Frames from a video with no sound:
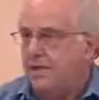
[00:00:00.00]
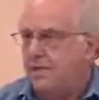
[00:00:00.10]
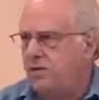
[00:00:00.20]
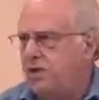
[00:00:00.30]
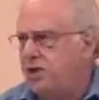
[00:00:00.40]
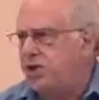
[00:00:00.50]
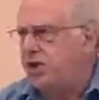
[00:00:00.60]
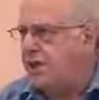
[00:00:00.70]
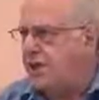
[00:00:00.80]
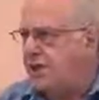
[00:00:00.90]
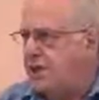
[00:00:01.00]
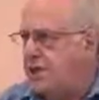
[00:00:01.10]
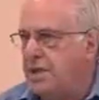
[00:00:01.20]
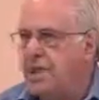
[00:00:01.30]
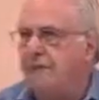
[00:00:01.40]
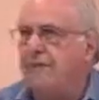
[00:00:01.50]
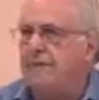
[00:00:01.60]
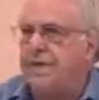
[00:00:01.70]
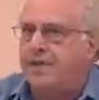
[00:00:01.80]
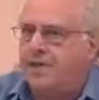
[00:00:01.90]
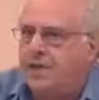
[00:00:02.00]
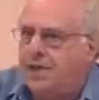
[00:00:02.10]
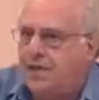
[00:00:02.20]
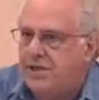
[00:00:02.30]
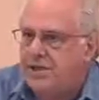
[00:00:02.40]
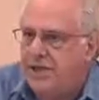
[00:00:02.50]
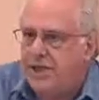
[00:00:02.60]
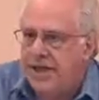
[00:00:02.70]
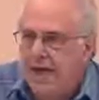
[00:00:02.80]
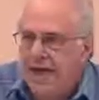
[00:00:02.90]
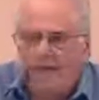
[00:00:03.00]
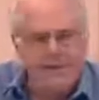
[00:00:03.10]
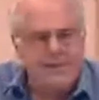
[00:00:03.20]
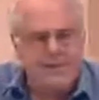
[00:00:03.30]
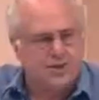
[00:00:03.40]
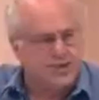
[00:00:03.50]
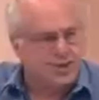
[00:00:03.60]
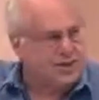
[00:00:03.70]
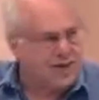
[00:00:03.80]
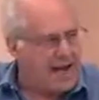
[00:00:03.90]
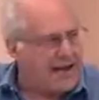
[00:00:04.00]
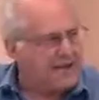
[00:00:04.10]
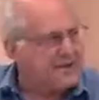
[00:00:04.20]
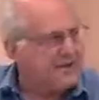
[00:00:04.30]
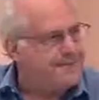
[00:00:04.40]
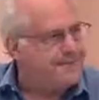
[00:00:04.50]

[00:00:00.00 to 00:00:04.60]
Who's cheating? Everybody cheats. And it isn't just tariffs.